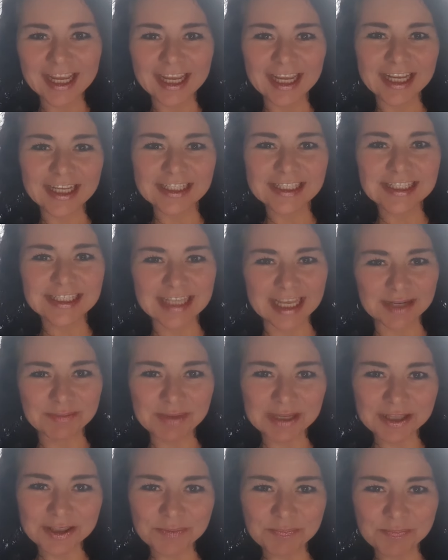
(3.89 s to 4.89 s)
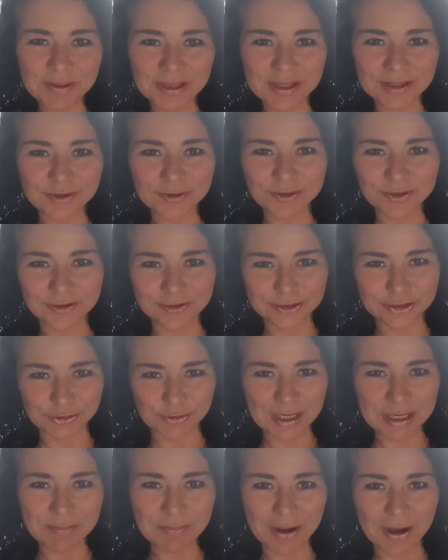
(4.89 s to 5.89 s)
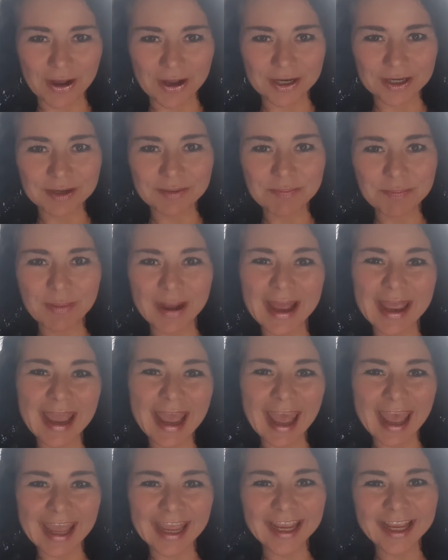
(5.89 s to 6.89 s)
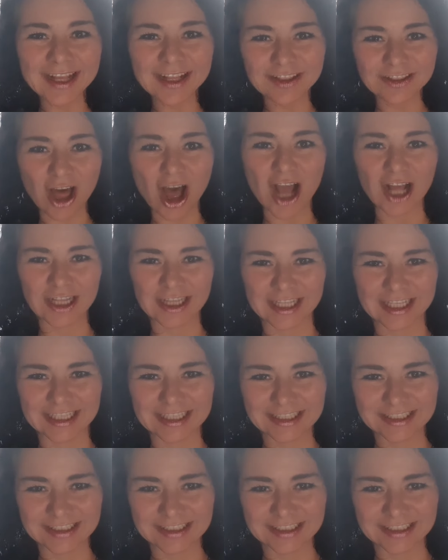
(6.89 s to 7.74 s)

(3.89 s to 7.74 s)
is Send Me the Pillow You Dream On by Hank Locklin.